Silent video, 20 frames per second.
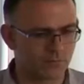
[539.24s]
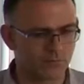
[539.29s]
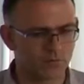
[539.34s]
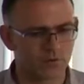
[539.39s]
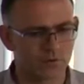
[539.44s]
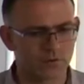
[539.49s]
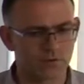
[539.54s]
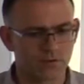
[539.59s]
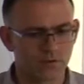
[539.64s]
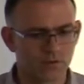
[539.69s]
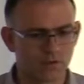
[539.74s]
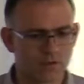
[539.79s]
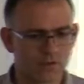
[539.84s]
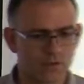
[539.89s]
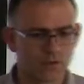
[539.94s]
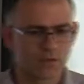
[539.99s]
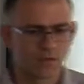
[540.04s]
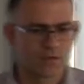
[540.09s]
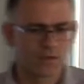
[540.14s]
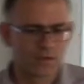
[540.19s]
for,
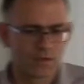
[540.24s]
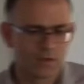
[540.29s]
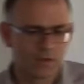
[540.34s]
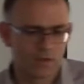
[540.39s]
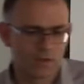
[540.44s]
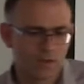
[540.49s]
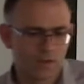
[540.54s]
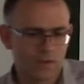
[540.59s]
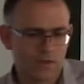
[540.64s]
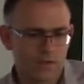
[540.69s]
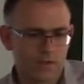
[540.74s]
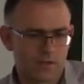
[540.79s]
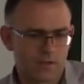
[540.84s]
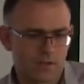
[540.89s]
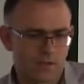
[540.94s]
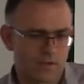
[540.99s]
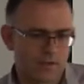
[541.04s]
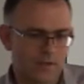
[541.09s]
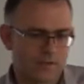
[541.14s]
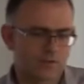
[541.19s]

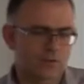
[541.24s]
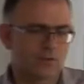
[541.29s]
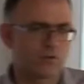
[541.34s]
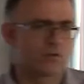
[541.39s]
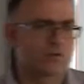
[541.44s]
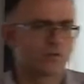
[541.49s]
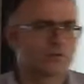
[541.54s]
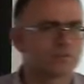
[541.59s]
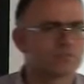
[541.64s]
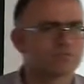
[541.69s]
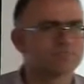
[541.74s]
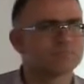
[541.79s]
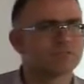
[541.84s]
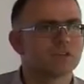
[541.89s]
let's call it,